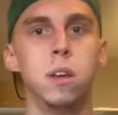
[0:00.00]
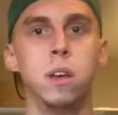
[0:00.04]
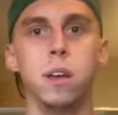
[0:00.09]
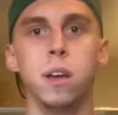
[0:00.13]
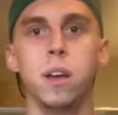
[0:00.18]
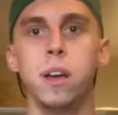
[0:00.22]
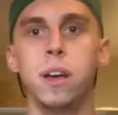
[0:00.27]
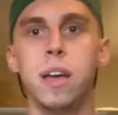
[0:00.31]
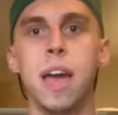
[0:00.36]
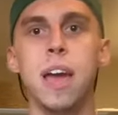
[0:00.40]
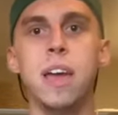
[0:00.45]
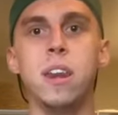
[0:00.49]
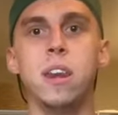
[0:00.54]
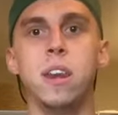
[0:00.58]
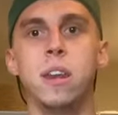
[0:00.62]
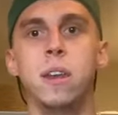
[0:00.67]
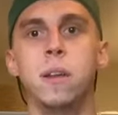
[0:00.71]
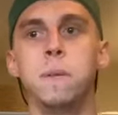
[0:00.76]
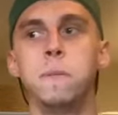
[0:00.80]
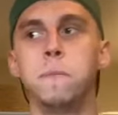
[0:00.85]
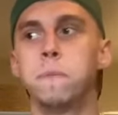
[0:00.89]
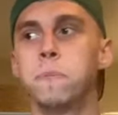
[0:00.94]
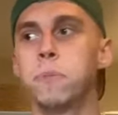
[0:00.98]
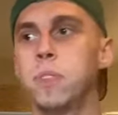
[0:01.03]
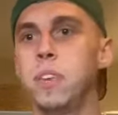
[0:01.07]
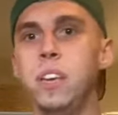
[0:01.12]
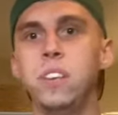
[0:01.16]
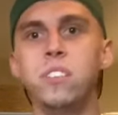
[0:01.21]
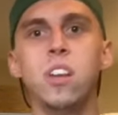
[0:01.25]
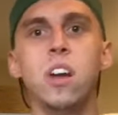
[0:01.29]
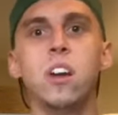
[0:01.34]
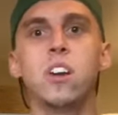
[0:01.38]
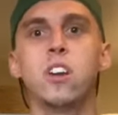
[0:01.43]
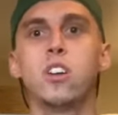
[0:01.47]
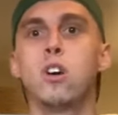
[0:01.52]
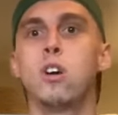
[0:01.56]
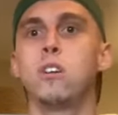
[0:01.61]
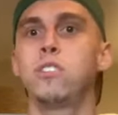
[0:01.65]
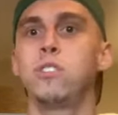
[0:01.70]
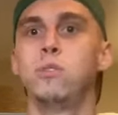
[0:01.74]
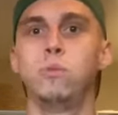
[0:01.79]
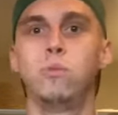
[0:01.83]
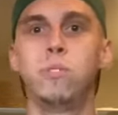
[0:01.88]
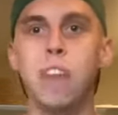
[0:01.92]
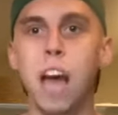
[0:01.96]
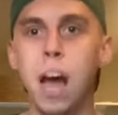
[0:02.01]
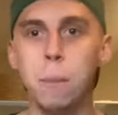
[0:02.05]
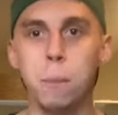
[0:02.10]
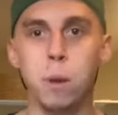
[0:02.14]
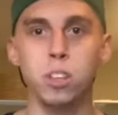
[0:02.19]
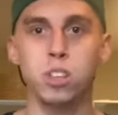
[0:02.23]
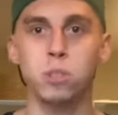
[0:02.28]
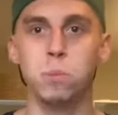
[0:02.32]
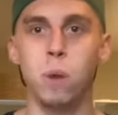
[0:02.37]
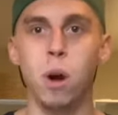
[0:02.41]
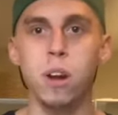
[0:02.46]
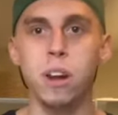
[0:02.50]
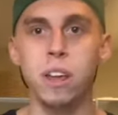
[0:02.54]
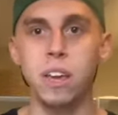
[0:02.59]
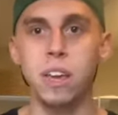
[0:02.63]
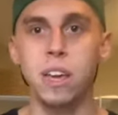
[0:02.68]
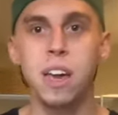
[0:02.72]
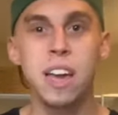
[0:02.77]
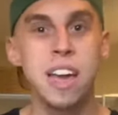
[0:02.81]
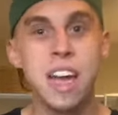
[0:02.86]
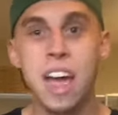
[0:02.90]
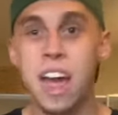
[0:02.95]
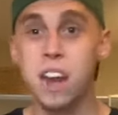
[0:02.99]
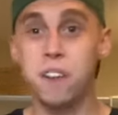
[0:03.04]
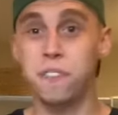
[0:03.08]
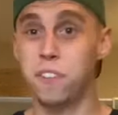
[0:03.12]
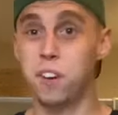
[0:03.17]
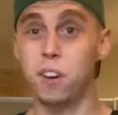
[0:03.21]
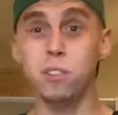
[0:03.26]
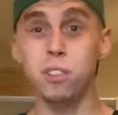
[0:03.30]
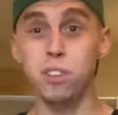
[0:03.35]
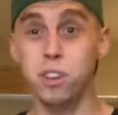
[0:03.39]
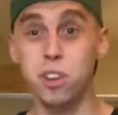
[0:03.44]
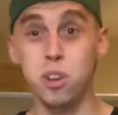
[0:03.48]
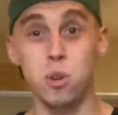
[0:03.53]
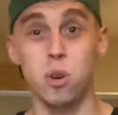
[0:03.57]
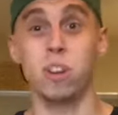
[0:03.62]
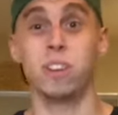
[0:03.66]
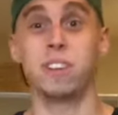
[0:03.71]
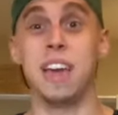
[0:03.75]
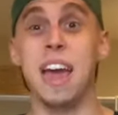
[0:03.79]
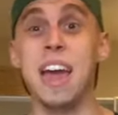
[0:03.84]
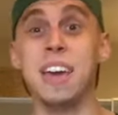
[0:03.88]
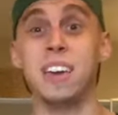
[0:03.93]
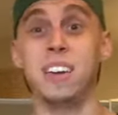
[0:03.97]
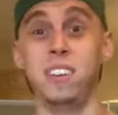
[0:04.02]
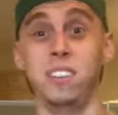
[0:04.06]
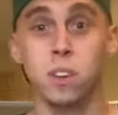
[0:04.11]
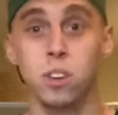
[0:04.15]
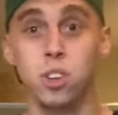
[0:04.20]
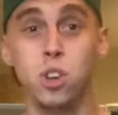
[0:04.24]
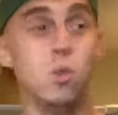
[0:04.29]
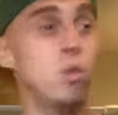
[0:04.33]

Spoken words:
again, he's not going to cost you that much money. And if you're the New York Yankees, you